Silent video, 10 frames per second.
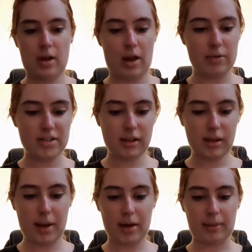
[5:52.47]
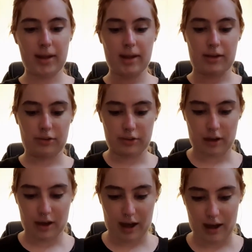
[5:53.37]
I recently made a playlist
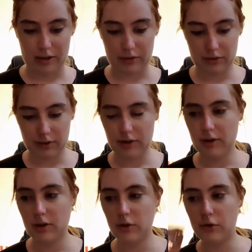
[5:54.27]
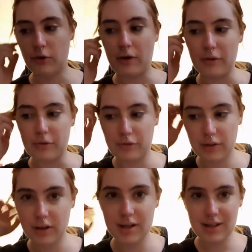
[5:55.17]
that has sort of
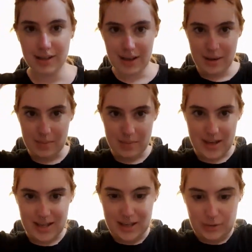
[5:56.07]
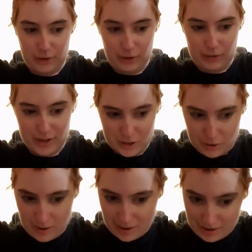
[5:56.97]
medieval
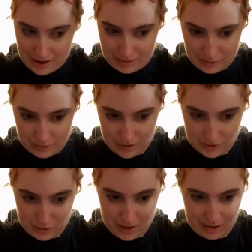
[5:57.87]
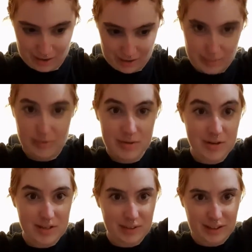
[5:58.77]
Victorian themed
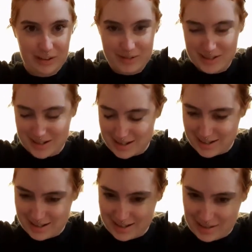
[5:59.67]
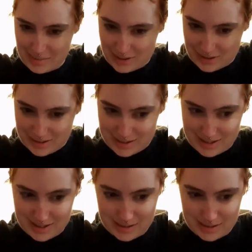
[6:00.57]
music videos because